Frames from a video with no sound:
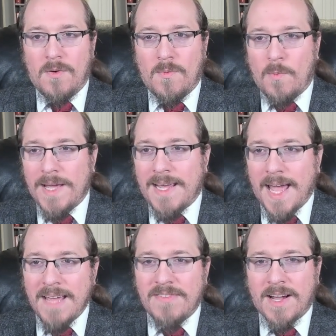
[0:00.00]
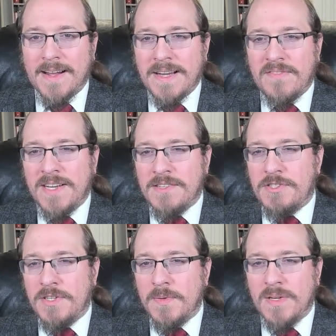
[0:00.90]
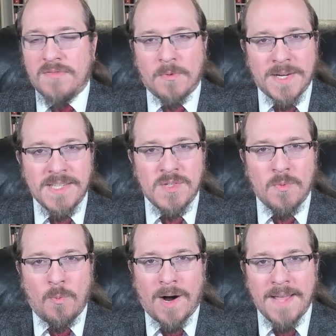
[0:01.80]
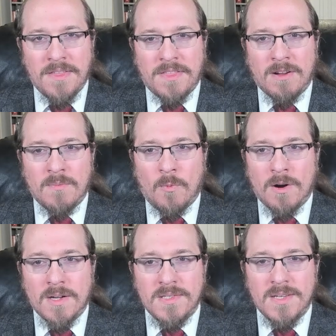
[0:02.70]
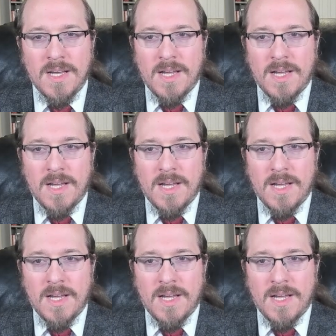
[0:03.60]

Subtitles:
We gave kind of an intuitive reason why the theorem worked,